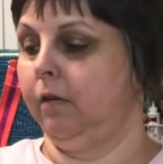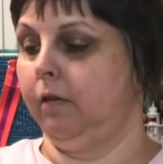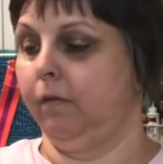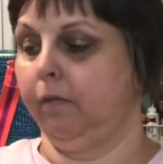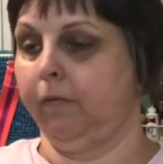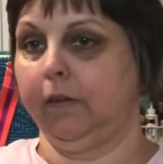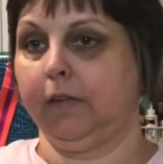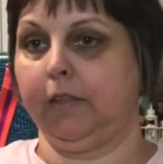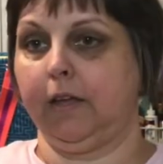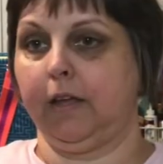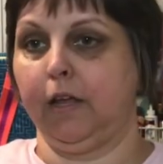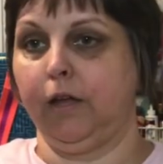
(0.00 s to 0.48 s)

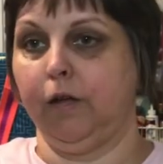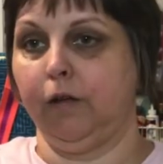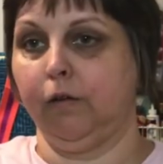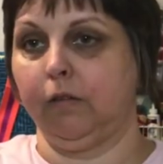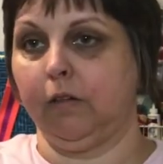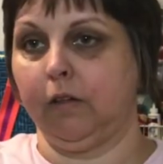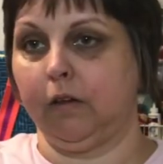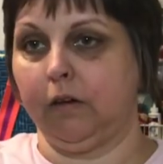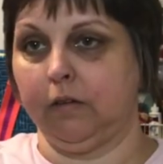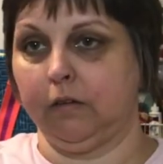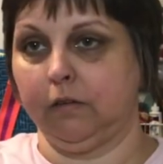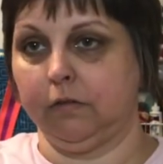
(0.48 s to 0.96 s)
with a cute
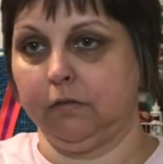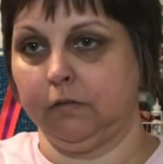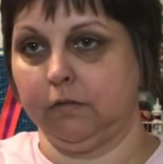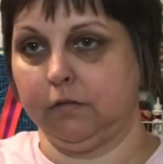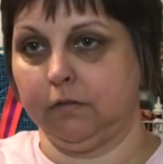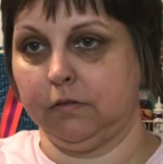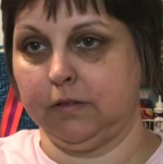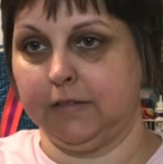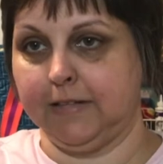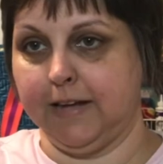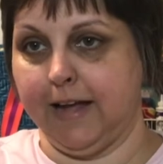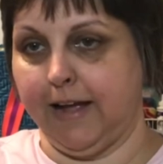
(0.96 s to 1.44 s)
little
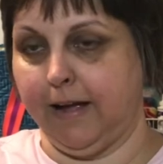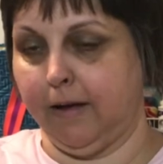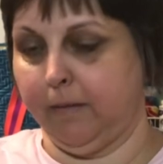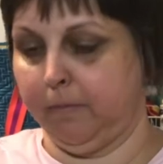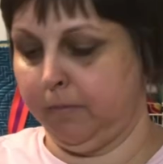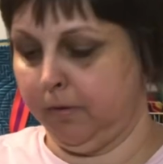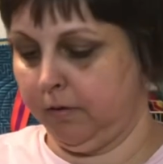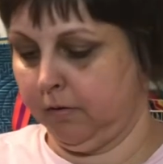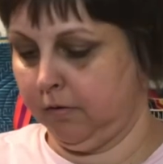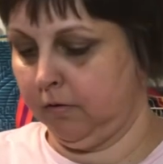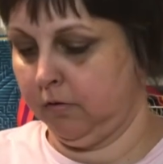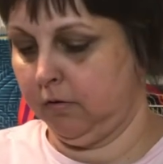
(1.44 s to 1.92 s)

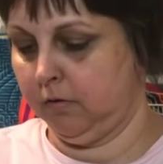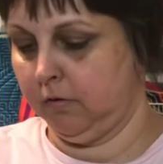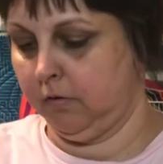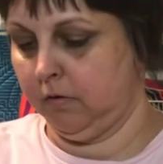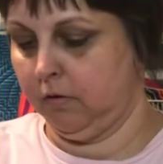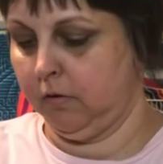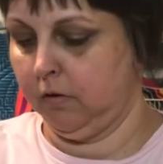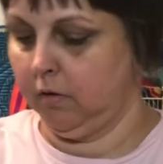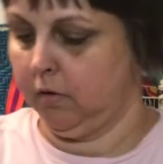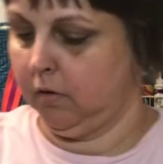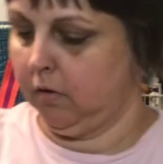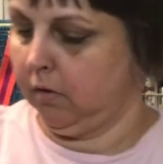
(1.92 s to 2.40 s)
tab.
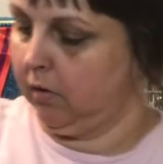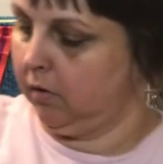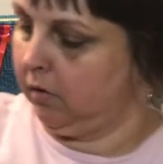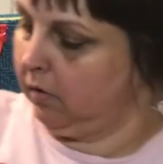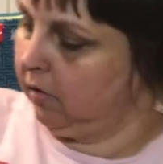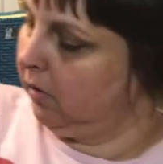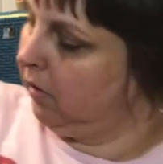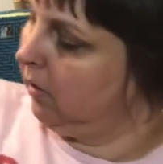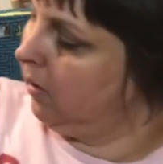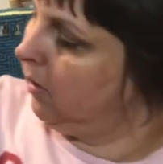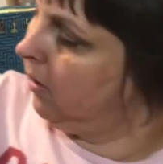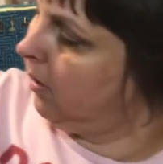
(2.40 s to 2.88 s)

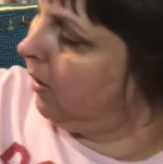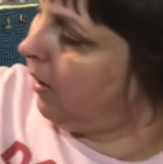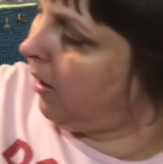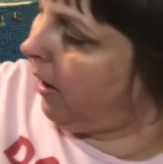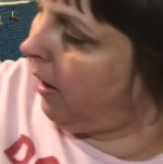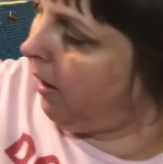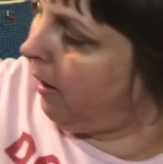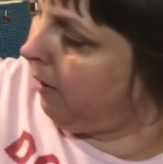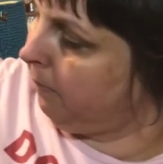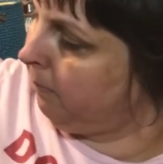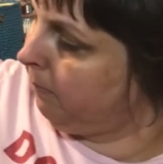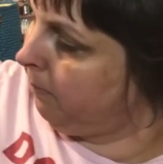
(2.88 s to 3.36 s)

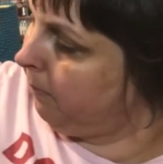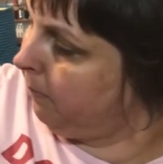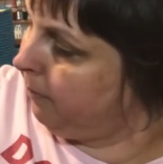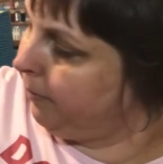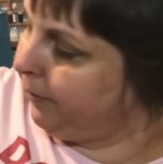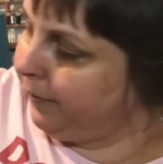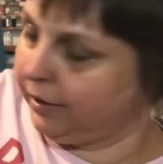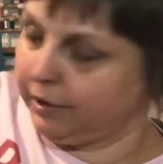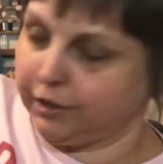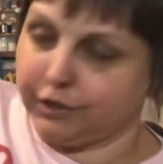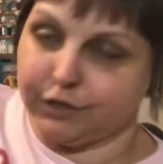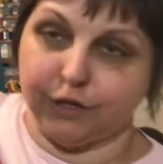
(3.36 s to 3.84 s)
I'm
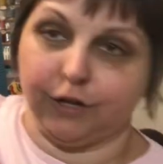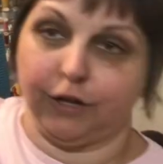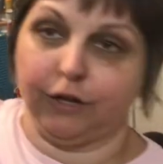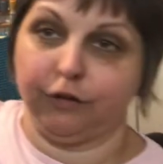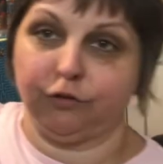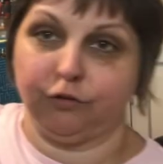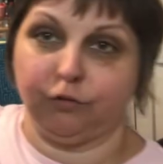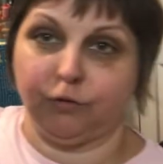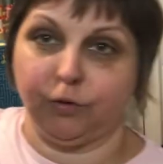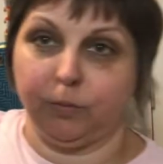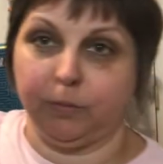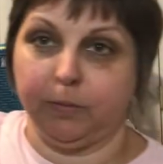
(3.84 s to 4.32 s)
pretty sure
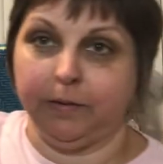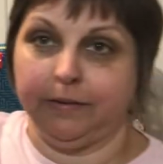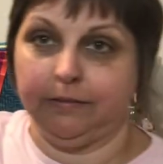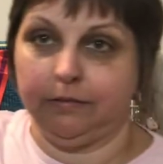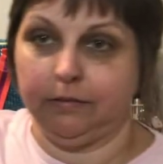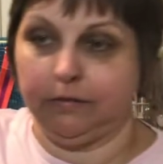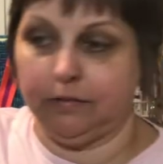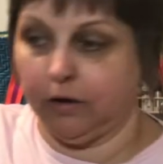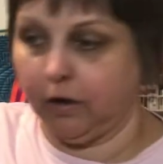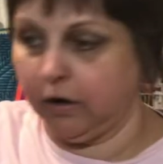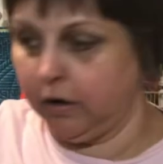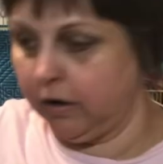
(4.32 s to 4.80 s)
it's Ruby
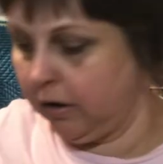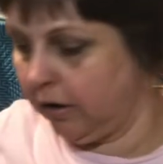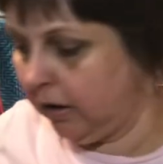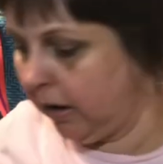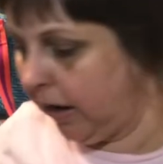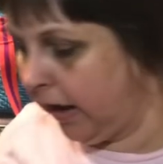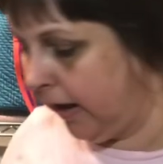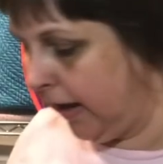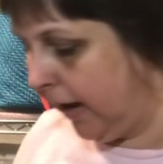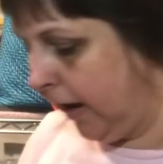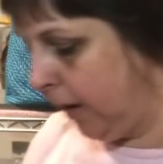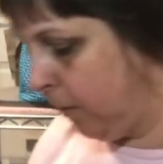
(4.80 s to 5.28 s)
Star.
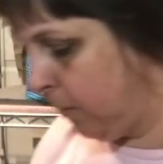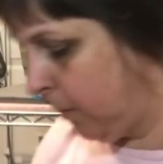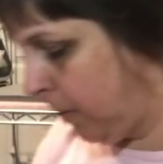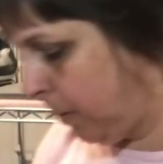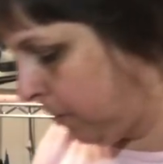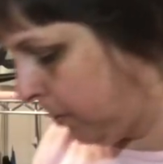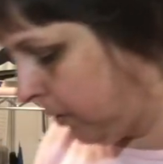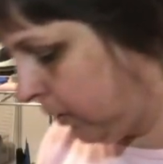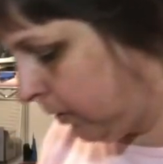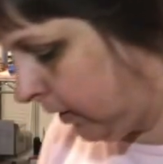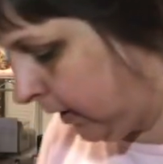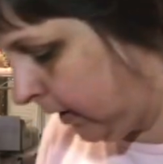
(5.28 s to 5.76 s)
I can't
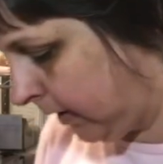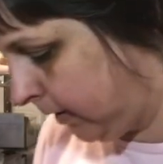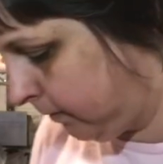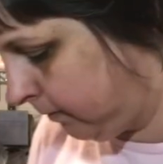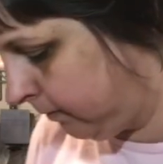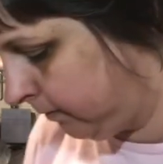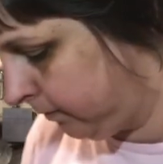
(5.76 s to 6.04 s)
remember the...